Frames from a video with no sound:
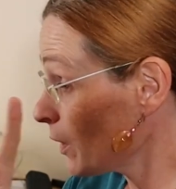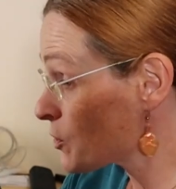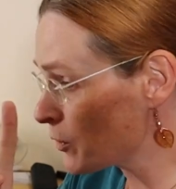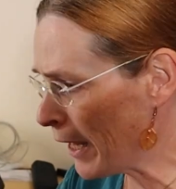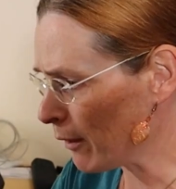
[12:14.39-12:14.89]

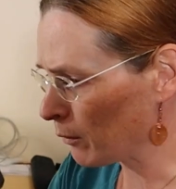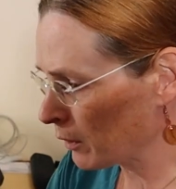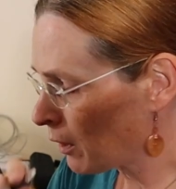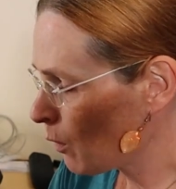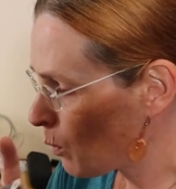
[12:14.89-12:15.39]
So now,
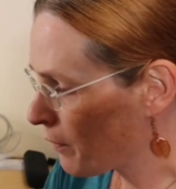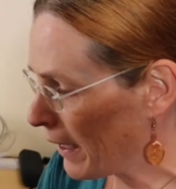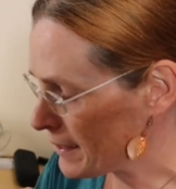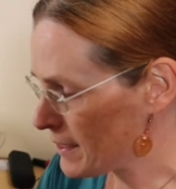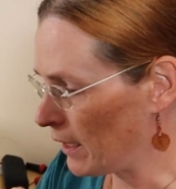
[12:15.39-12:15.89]
with
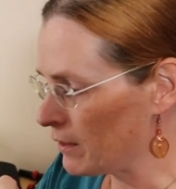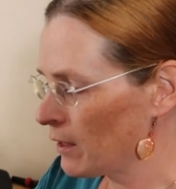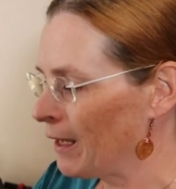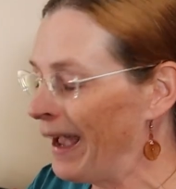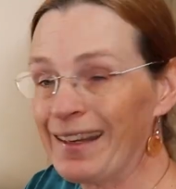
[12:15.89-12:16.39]
that said,
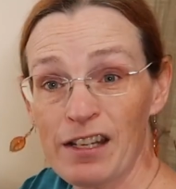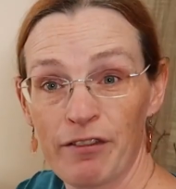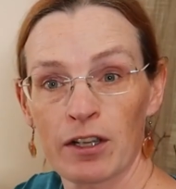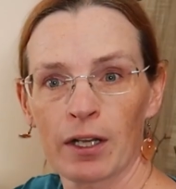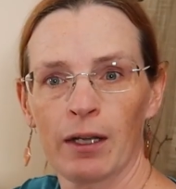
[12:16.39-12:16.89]
I need to
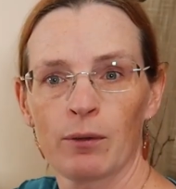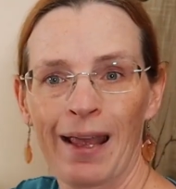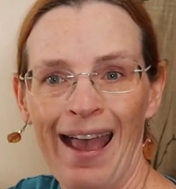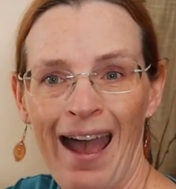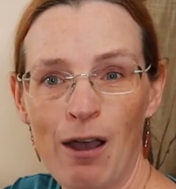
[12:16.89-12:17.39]
figure out
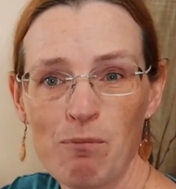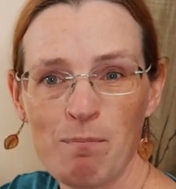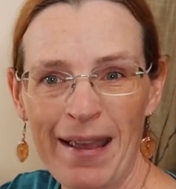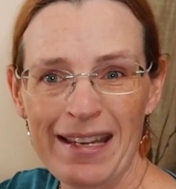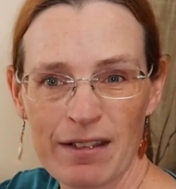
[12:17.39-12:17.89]
how
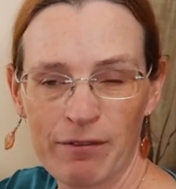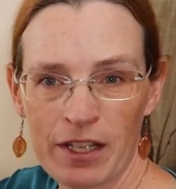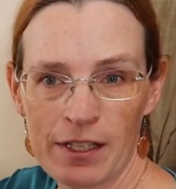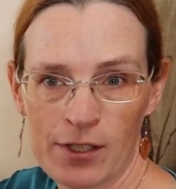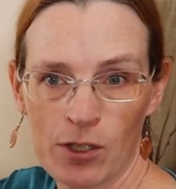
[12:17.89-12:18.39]
many of
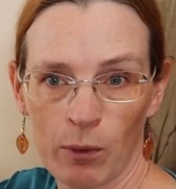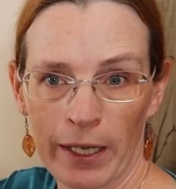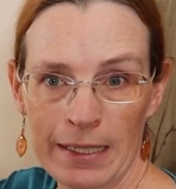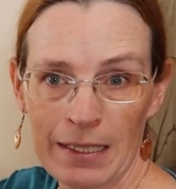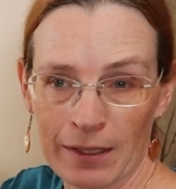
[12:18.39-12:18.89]
these do
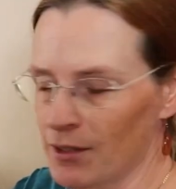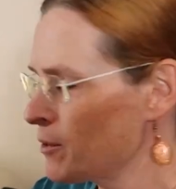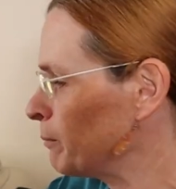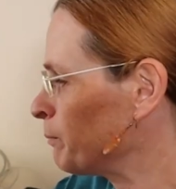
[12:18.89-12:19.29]
I need.